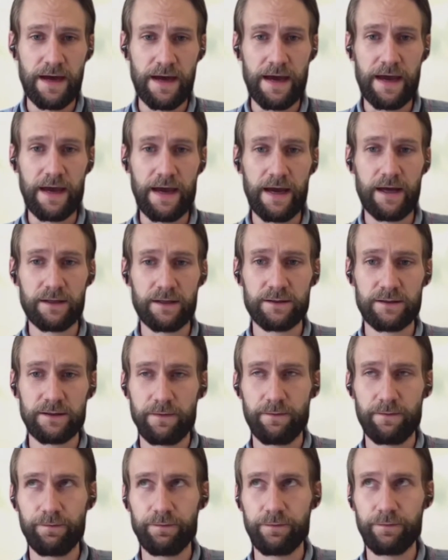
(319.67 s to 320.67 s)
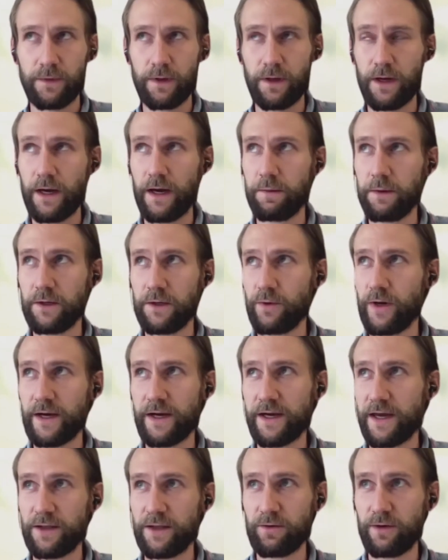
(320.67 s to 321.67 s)
And I mean, we're
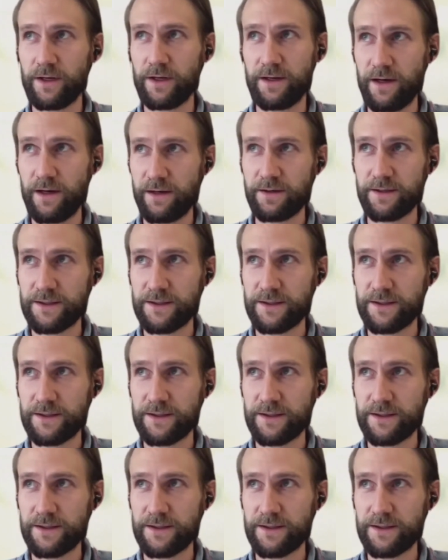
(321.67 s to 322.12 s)
gathering data